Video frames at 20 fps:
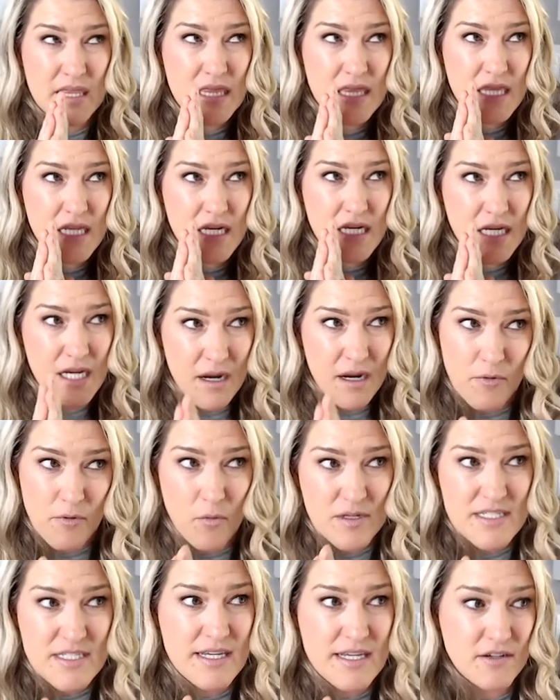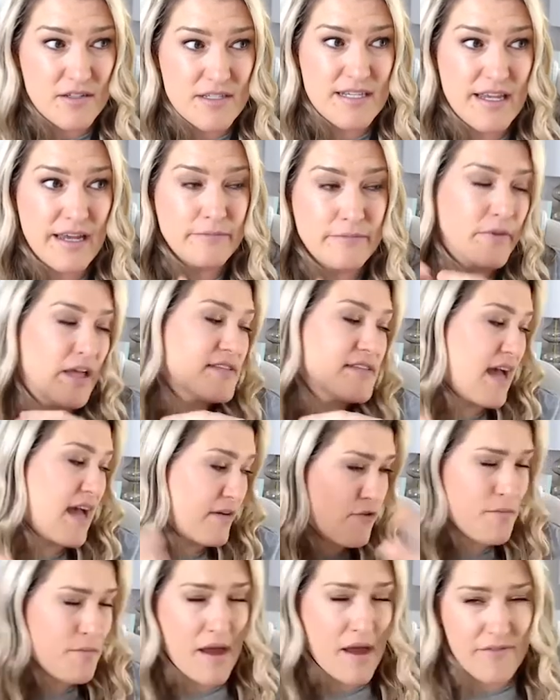The number one skill set, aside
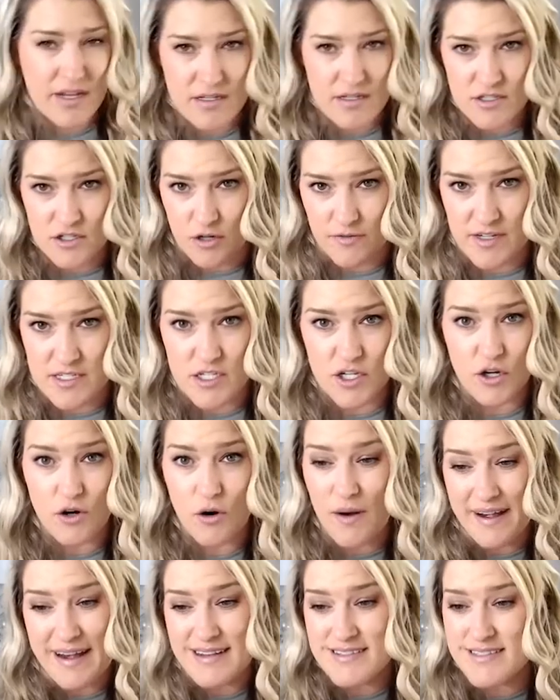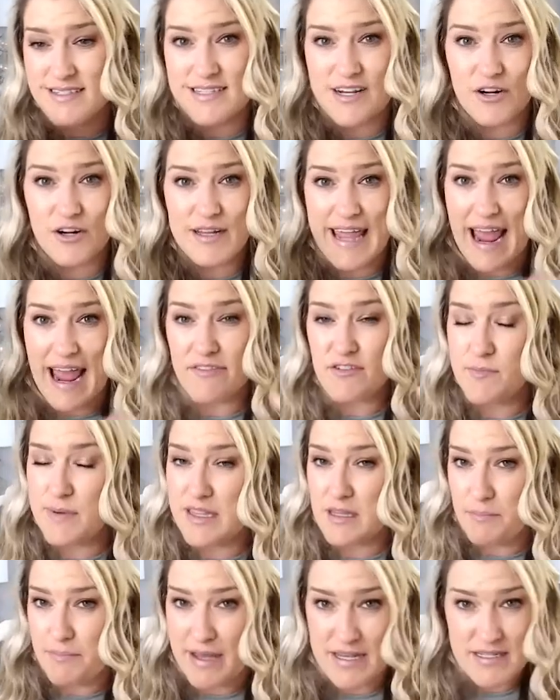from having a service, you don't necessarily have to be
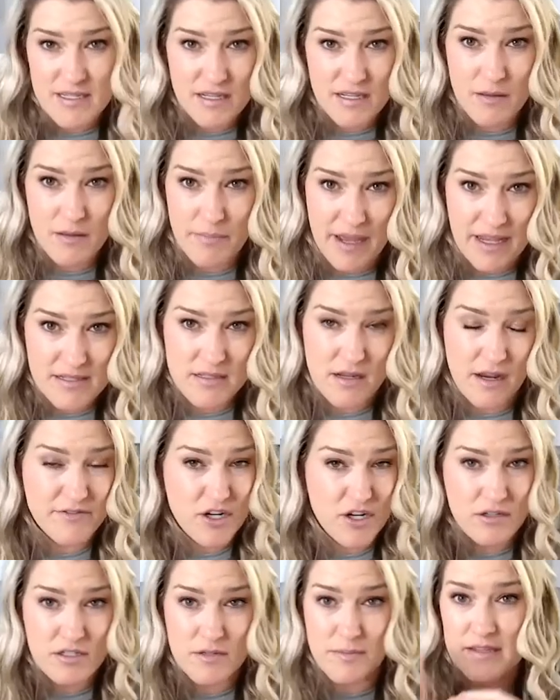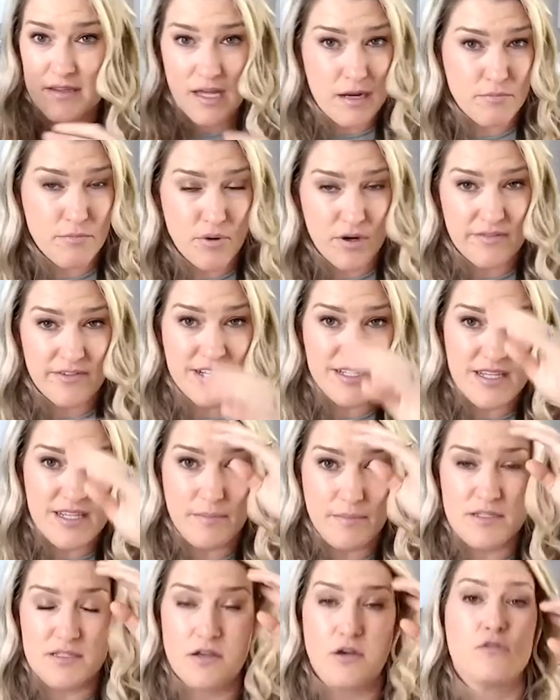the best of the best. I've talked about that in previous
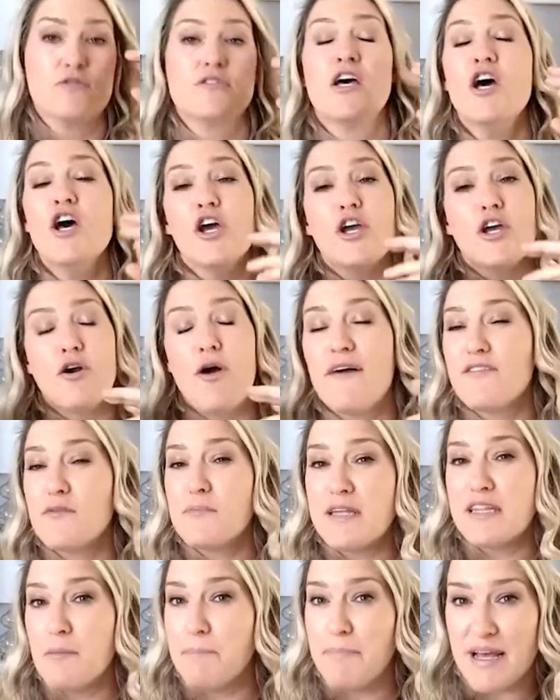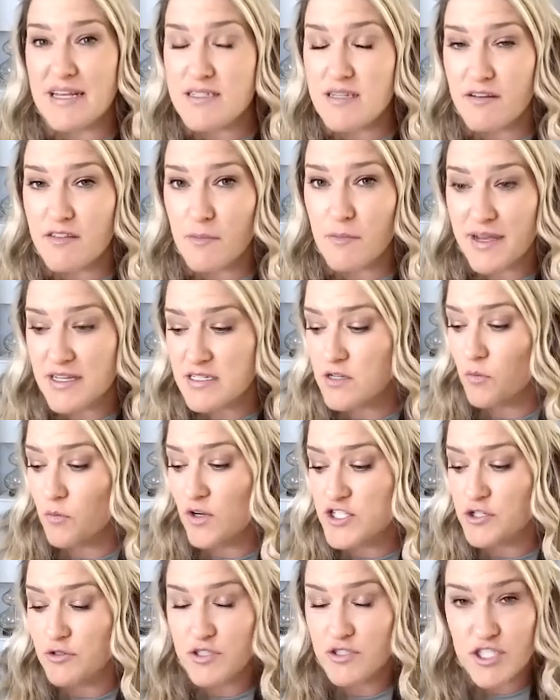episodes. You don't have to be the best of the best of
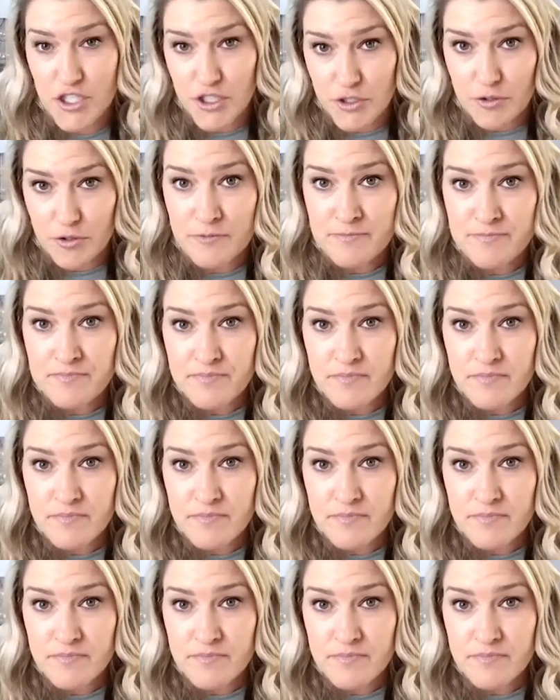what you do,